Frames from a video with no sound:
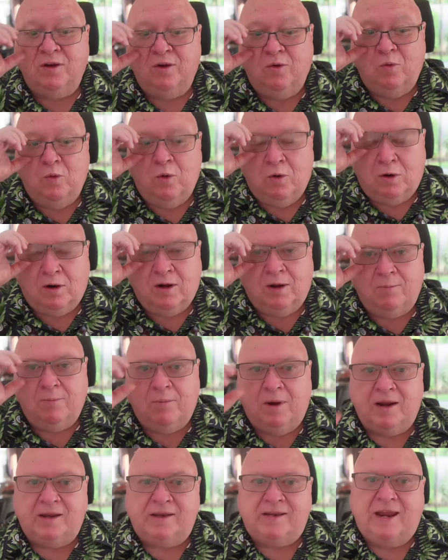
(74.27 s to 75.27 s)
to work at
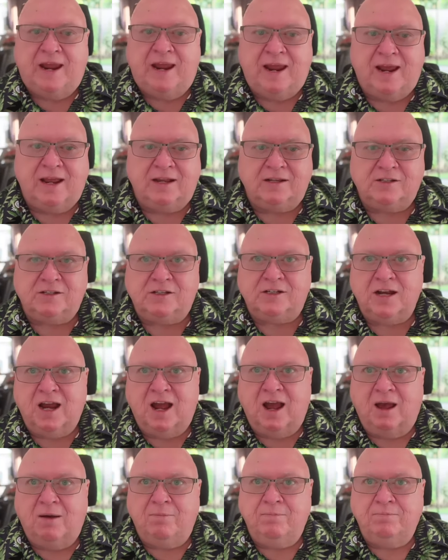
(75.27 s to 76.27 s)
my dad's
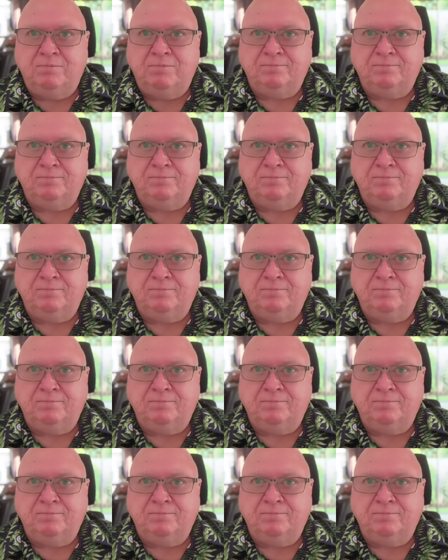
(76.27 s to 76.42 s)
shop